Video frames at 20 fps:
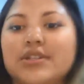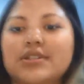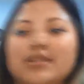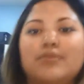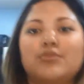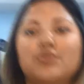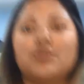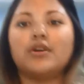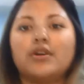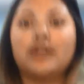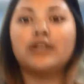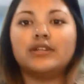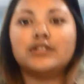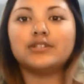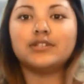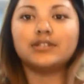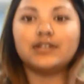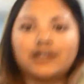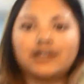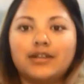because I'm trying
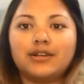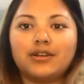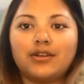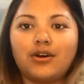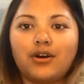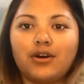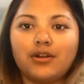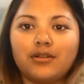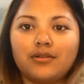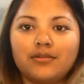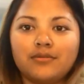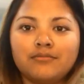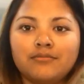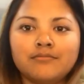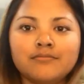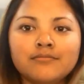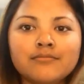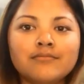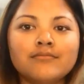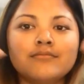to like not
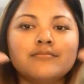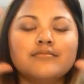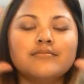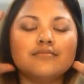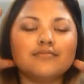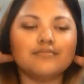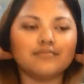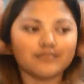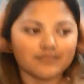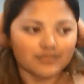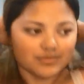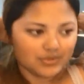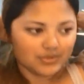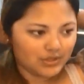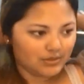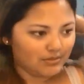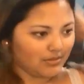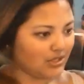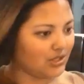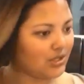
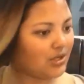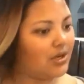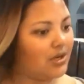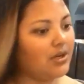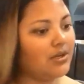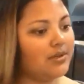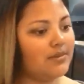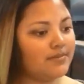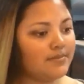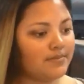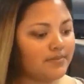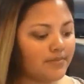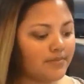too too much on.